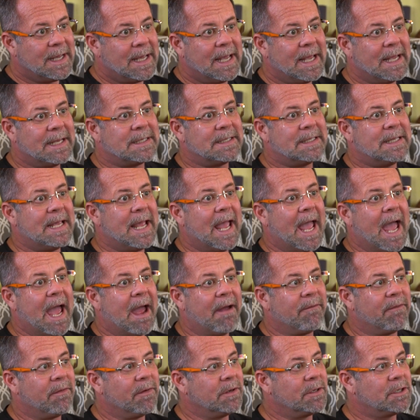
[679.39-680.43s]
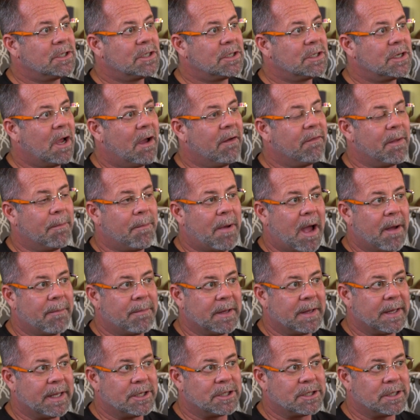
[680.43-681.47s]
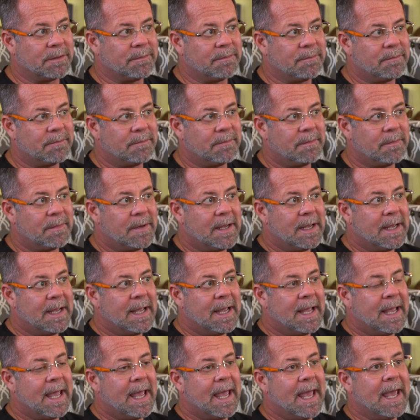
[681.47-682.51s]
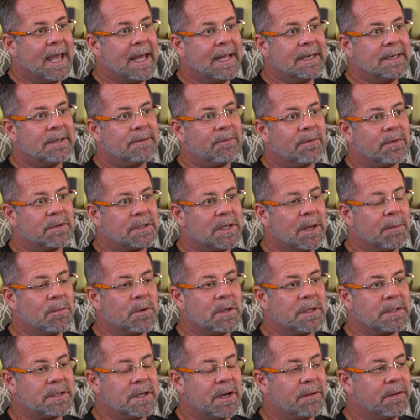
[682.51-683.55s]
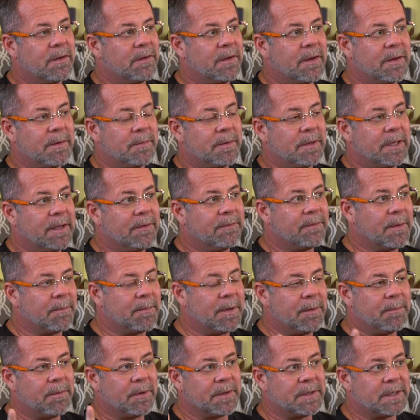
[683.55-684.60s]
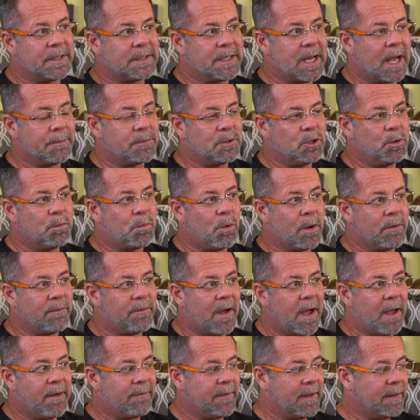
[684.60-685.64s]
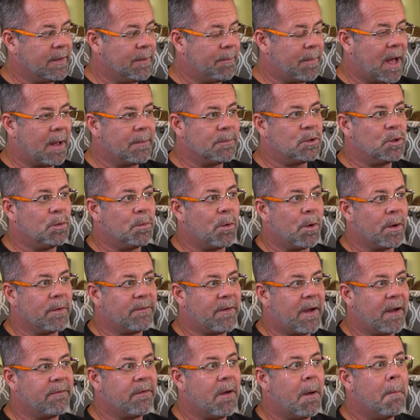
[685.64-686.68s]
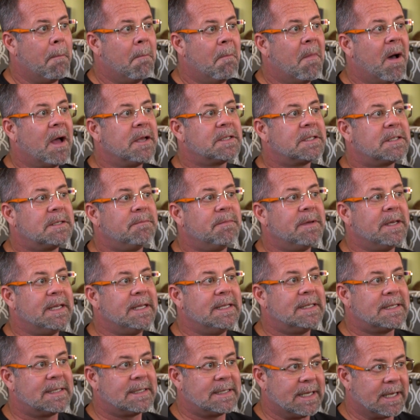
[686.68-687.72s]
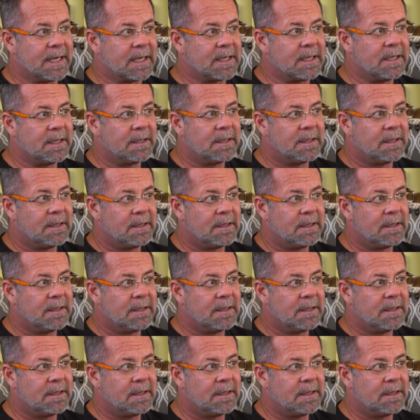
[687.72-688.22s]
It's the average of the population. And for some reason or other, they believe that people at the top 2.5 and the bottom 2.5 must be sick.